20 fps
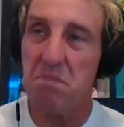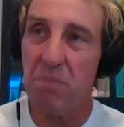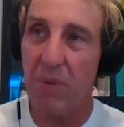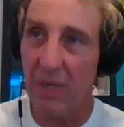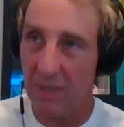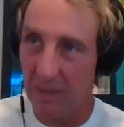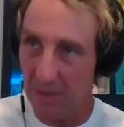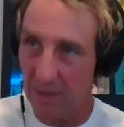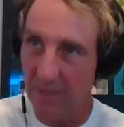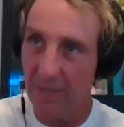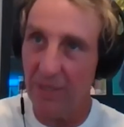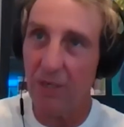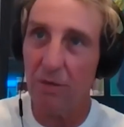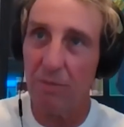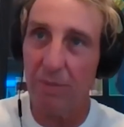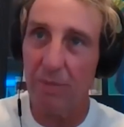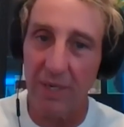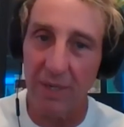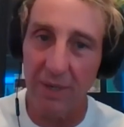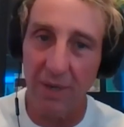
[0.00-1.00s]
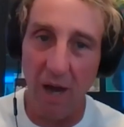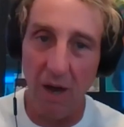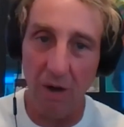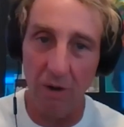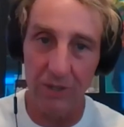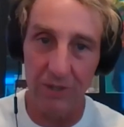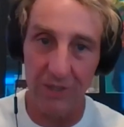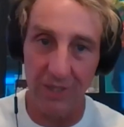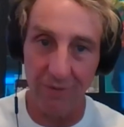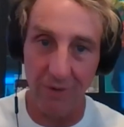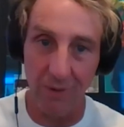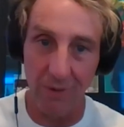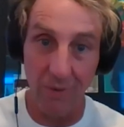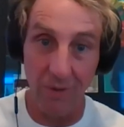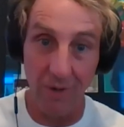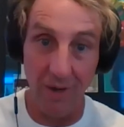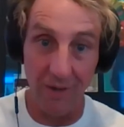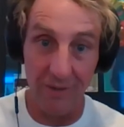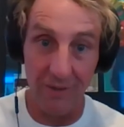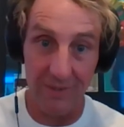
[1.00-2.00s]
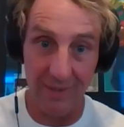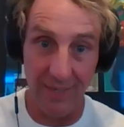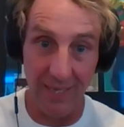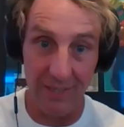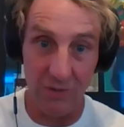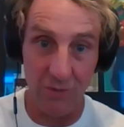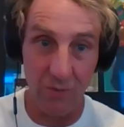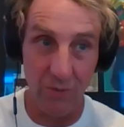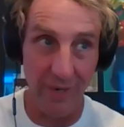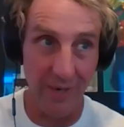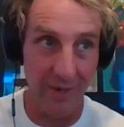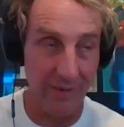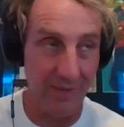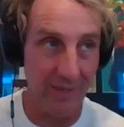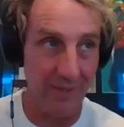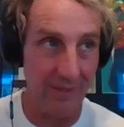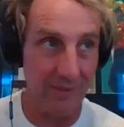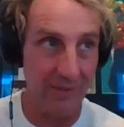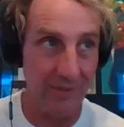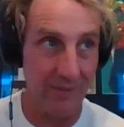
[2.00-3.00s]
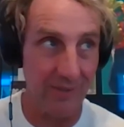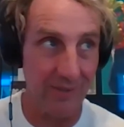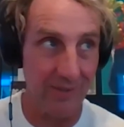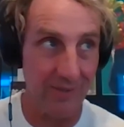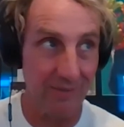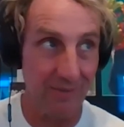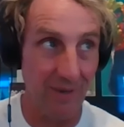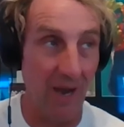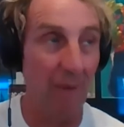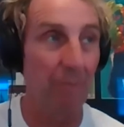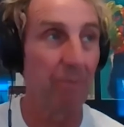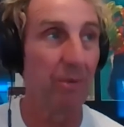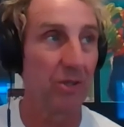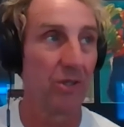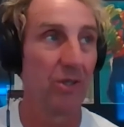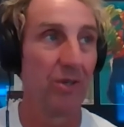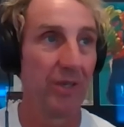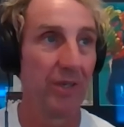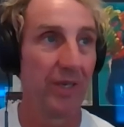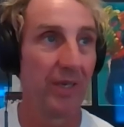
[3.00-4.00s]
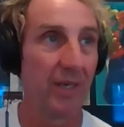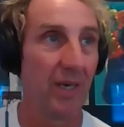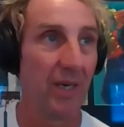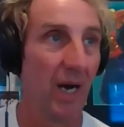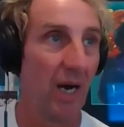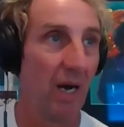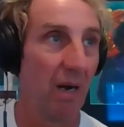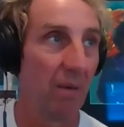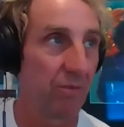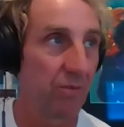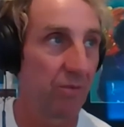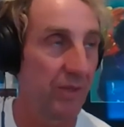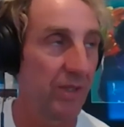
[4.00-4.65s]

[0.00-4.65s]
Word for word: but a little bit of knowledge everywhere else. And that's where this opportunity comes.